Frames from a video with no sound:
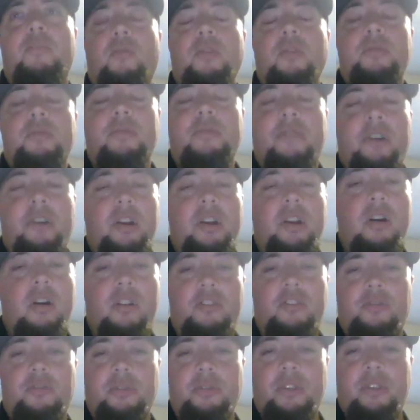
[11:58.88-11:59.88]
it a point to be very
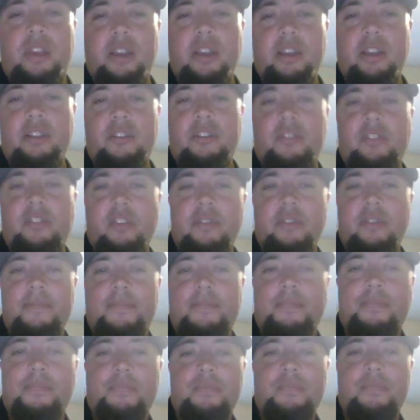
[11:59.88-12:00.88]
honest with kids
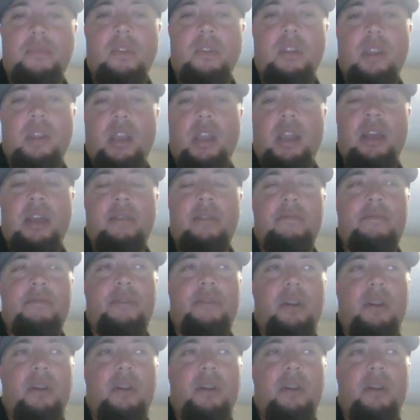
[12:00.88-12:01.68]
and